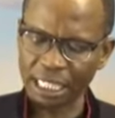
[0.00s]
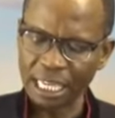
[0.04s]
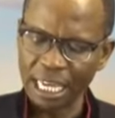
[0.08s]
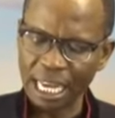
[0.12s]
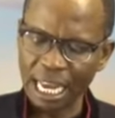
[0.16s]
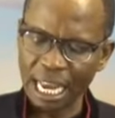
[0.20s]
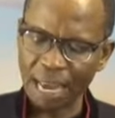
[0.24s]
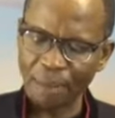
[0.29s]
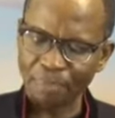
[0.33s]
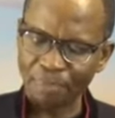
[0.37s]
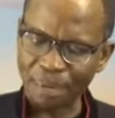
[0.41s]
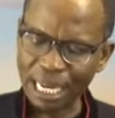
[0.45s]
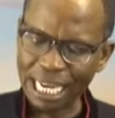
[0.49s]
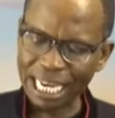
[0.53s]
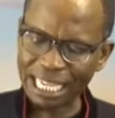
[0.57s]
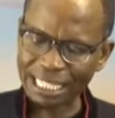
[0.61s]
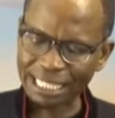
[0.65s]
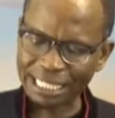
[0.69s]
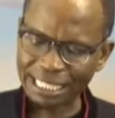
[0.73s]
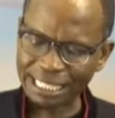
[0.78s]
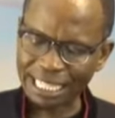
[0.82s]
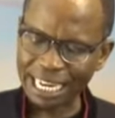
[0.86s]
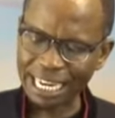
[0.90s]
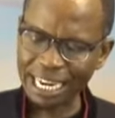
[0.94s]
And being a
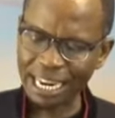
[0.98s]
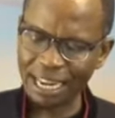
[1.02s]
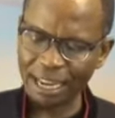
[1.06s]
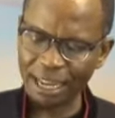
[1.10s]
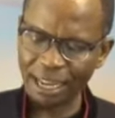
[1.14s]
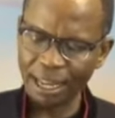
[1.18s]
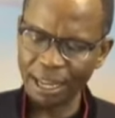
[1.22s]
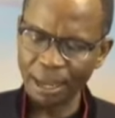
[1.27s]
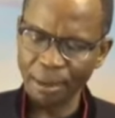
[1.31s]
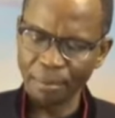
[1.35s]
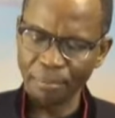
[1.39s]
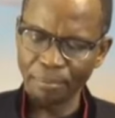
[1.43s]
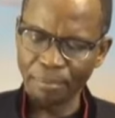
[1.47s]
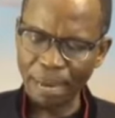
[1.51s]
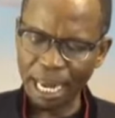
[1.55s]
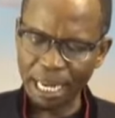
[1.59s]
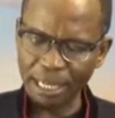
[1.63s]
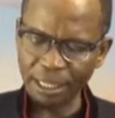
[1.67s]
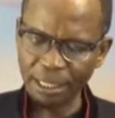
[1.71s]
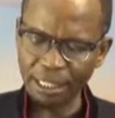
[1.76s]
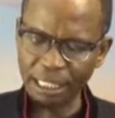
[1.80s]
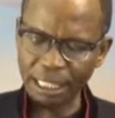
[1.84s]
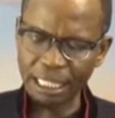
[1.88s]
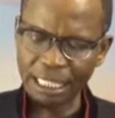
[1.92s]
sinner
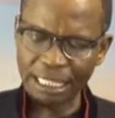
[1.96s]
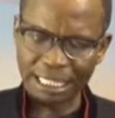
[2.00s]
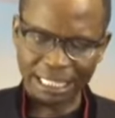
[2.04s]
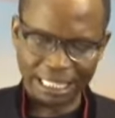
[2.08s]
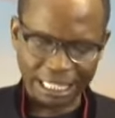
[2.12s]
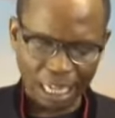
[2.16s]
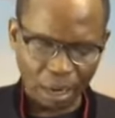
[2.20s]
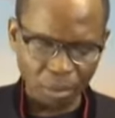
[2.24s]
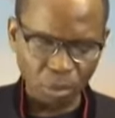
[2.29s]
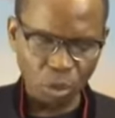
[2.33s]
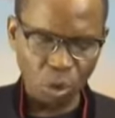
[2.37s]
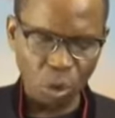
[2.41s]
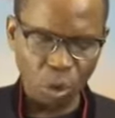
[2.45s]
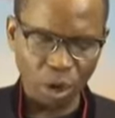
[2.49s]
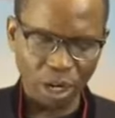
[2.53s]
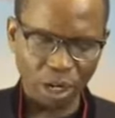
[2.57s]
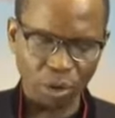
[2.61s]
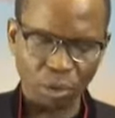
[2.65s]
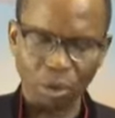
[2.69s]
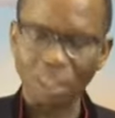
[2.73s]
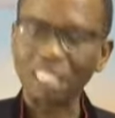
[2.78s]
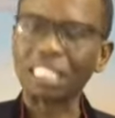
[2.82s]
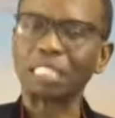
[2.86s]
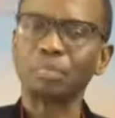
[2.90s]
meant
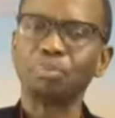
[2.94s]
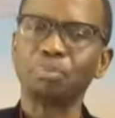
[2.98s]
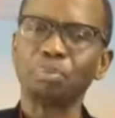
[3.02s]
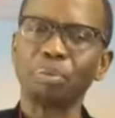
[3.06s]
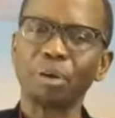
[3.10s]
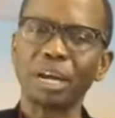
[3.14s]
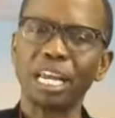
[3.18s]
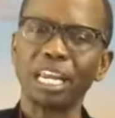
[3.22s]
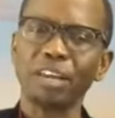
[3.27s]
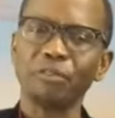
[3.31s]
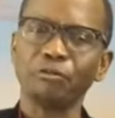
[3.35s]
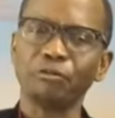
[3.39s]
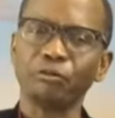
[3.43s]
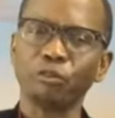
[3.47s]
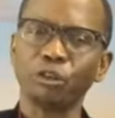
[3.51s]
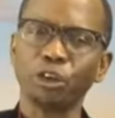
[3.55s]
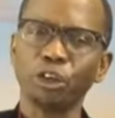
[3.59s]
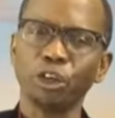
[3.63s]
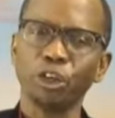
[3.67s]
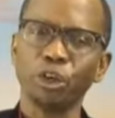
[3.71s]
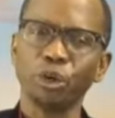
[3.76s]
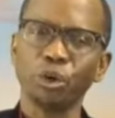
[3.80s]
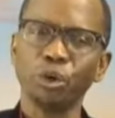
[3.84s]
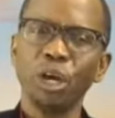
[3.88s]
someone was praying for
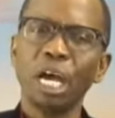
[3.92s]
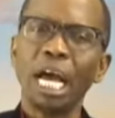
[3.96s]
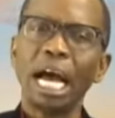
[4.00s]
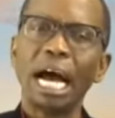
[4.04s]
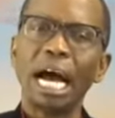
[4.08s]
you.